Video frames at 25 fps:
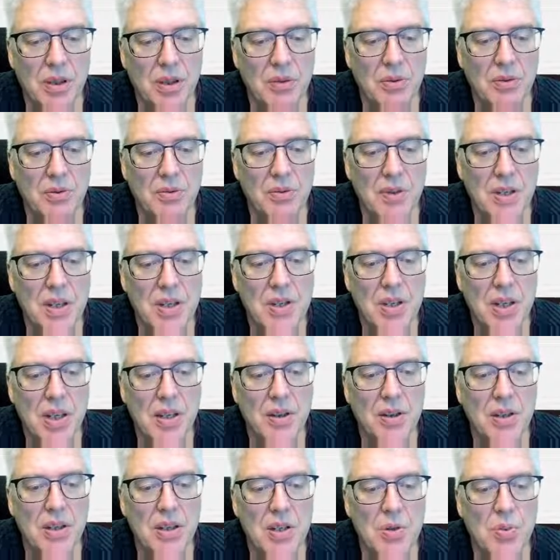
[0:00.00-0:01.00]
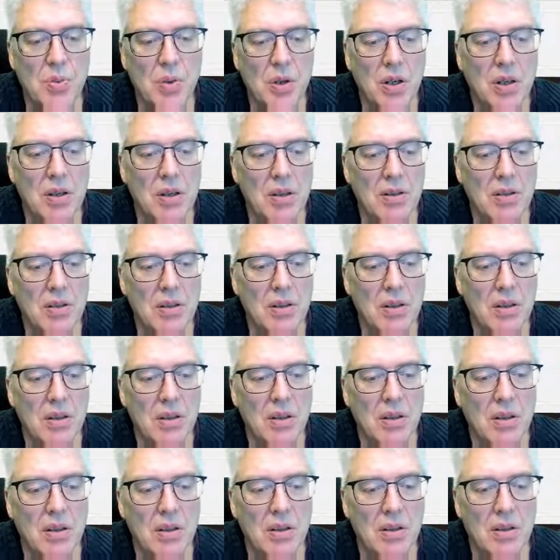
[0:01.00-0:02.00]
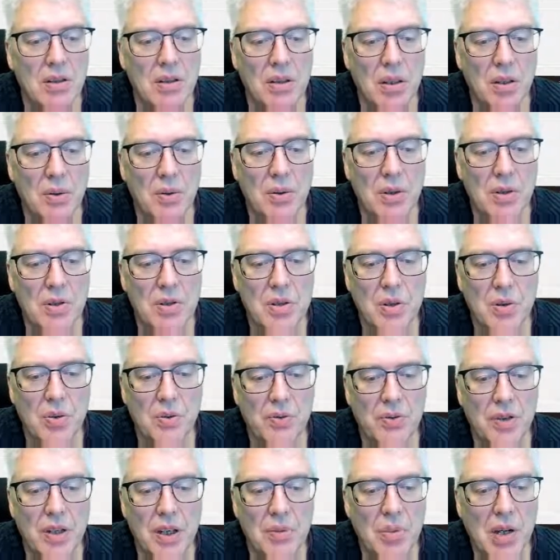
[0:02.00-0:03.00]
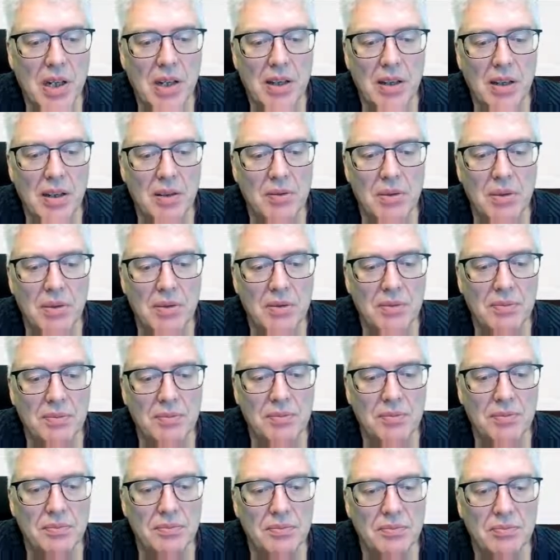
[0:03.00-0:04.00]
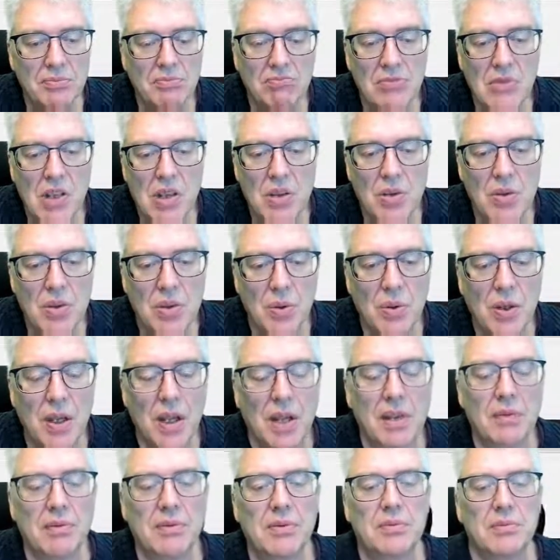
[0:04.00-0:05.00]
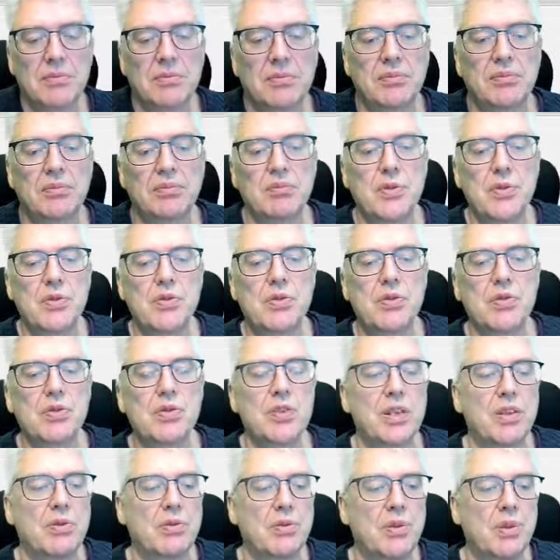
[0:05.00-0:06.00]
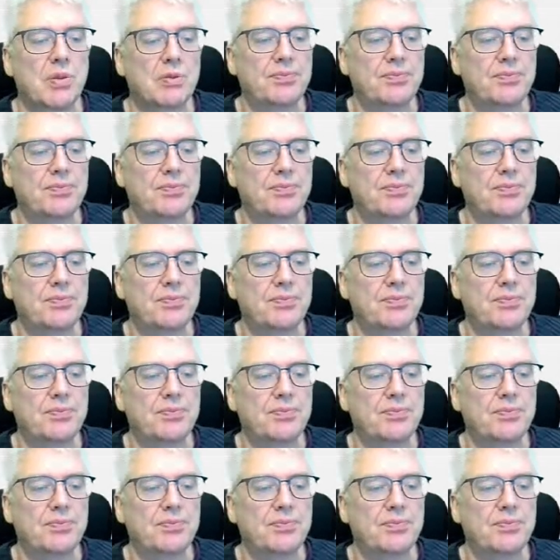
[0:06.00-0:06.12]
to reset this one, now there's no feedback error. It's okay. Moves to 0.